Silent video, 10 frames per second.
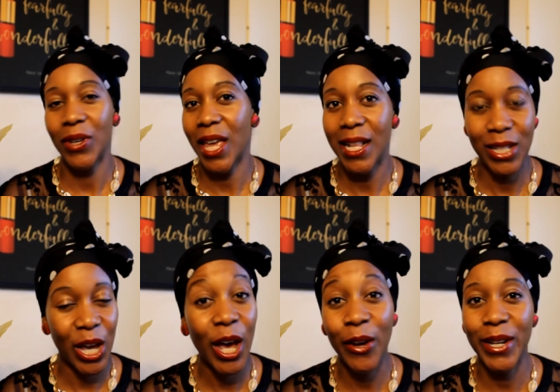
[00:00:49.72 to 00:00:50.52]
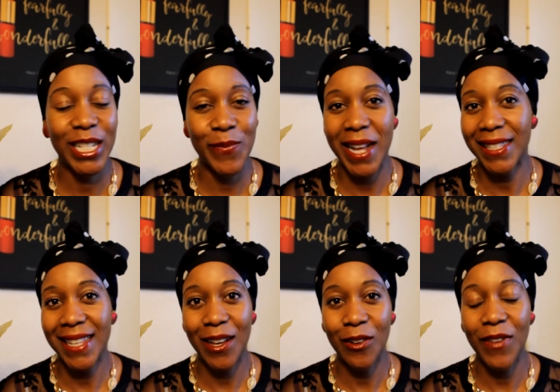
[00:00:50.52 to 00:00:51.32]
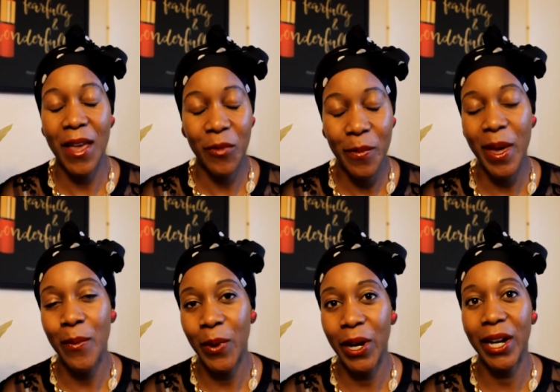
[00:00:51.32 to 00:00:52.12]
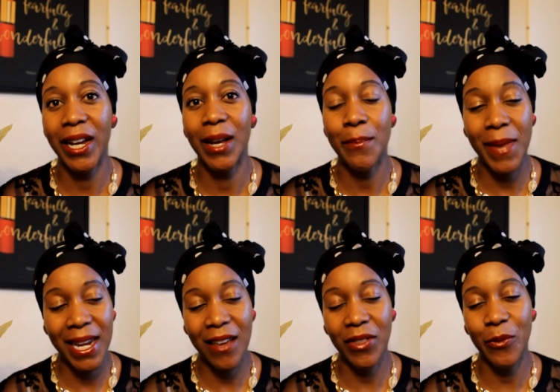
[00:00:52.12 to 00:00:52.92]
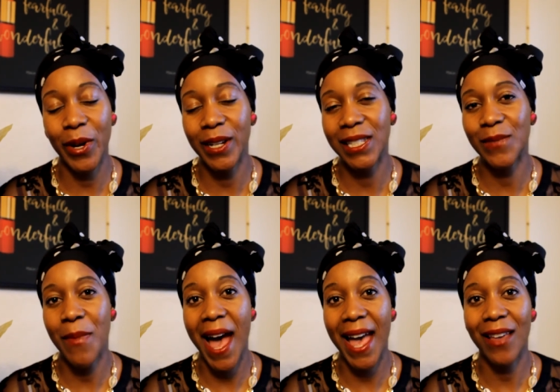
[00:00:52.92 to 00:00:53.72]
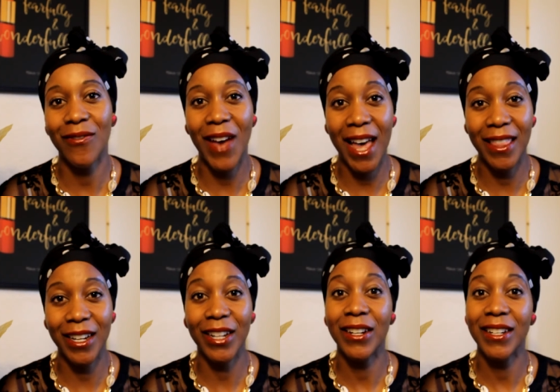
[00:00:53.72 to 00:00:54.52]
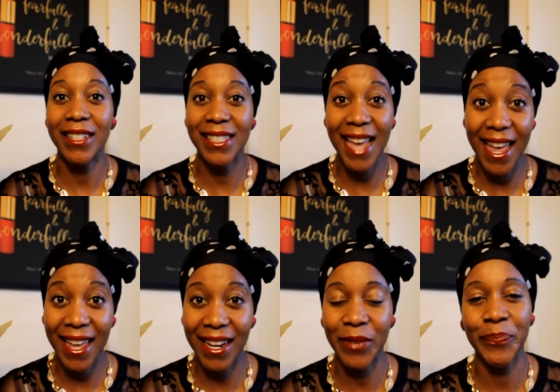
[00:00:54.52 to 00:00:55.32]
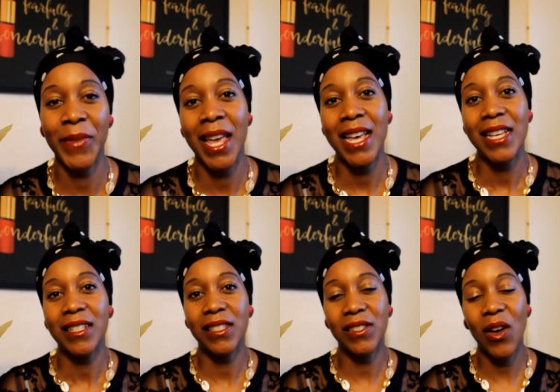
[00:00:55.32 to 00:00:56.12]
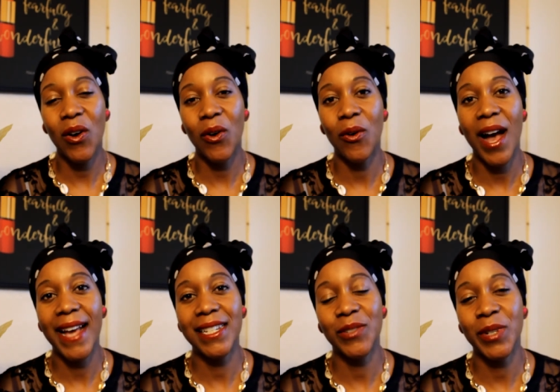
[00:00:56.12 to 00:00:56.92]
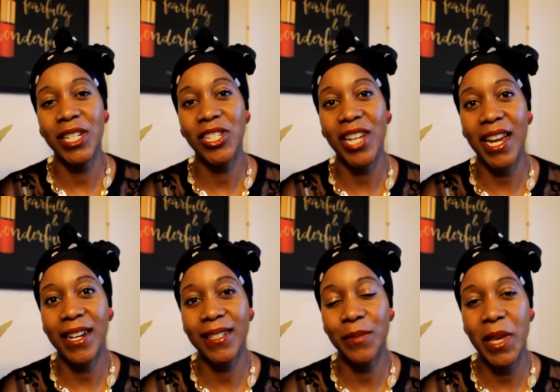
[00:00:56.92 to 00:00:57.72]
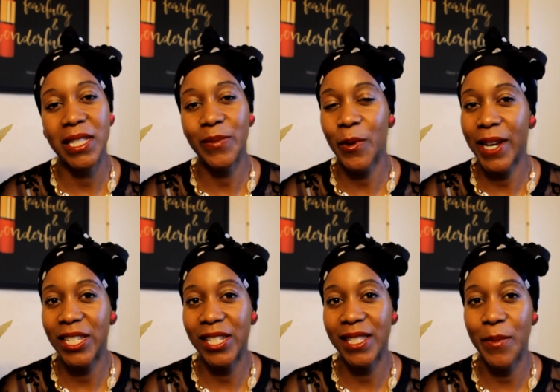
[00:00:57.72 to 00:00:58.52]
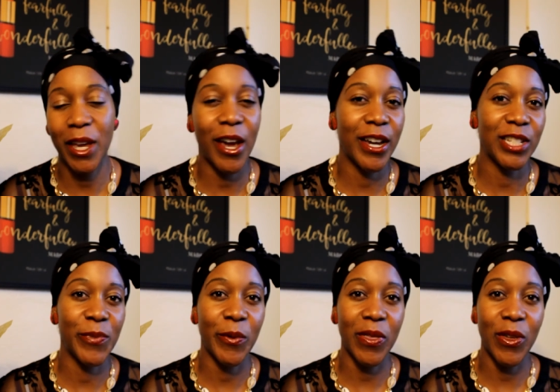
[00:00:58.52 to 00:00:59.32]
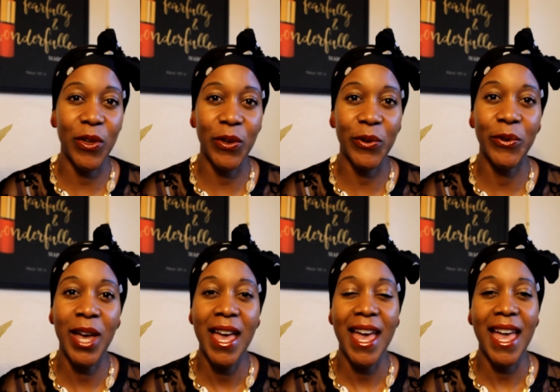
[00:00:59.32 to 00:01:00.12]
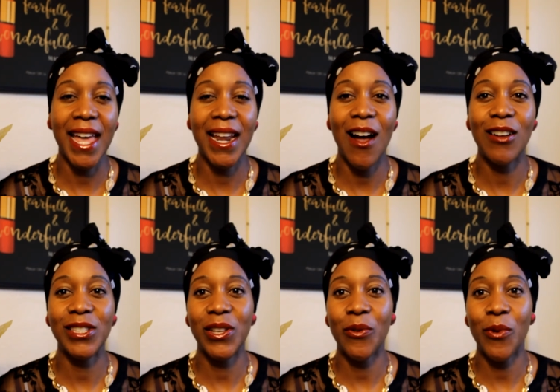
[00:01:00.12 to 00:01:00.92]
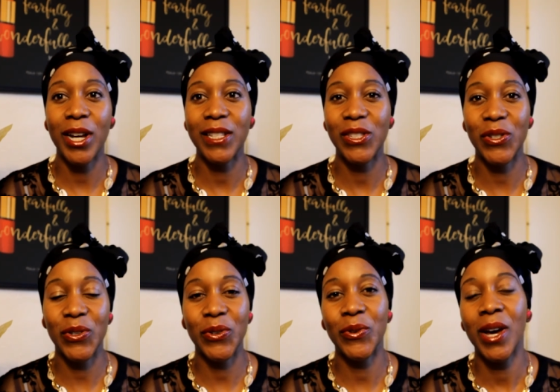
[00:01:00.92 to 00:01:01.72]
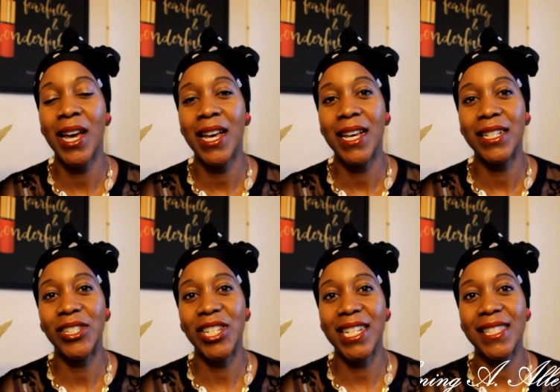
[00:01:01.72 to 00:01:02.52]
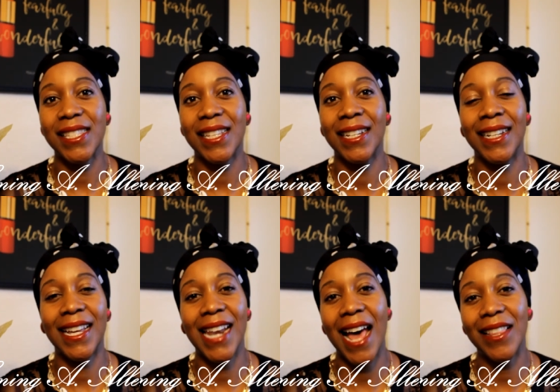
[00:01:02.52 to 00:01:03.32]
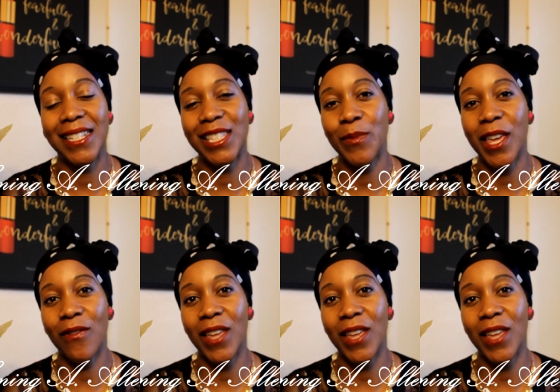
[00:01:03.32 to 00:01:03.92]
encourage myself, and remember many of the words my father said. So I just want to share some inspiration, some encouragement with you. And I also want to just allow this to be a